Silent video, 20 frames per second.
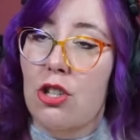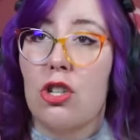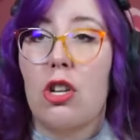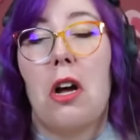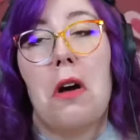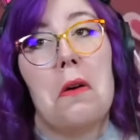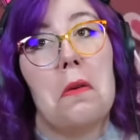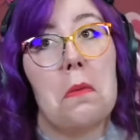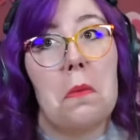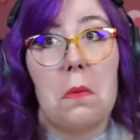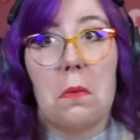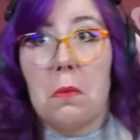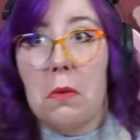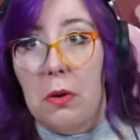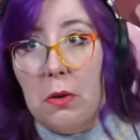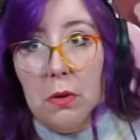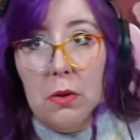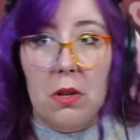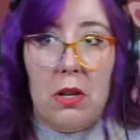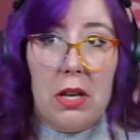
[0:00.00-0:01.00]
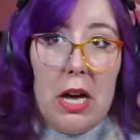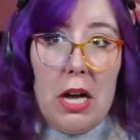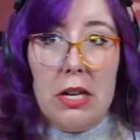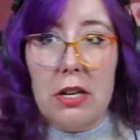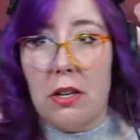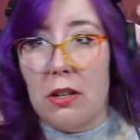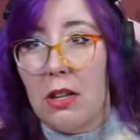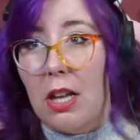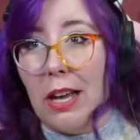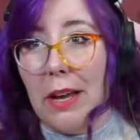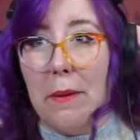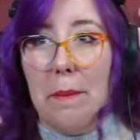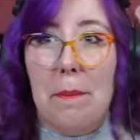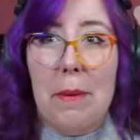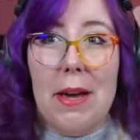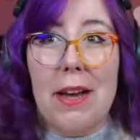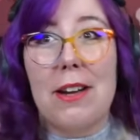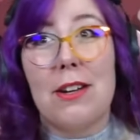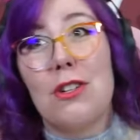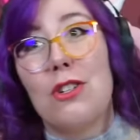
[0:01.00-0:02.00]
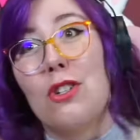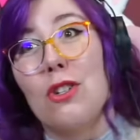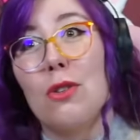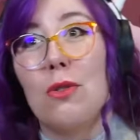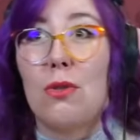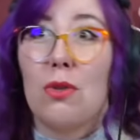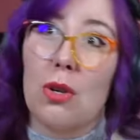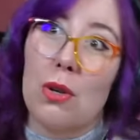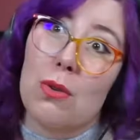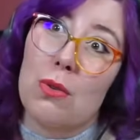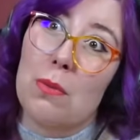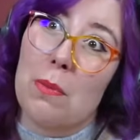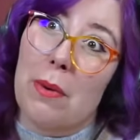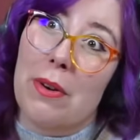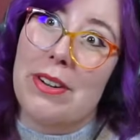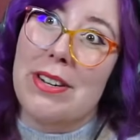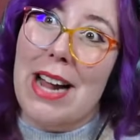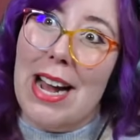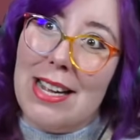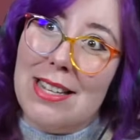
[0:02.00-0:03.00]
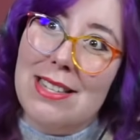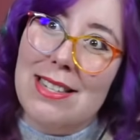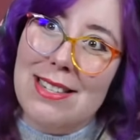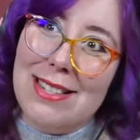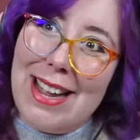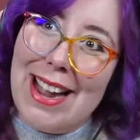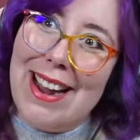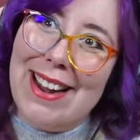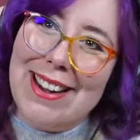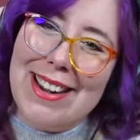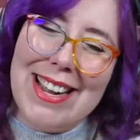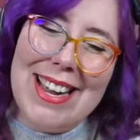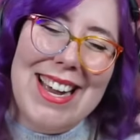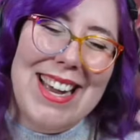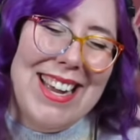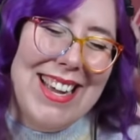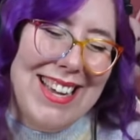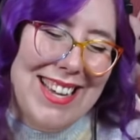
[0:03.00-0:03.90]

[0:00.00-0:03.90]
so we'll kind of like pick and choose who's more necessary.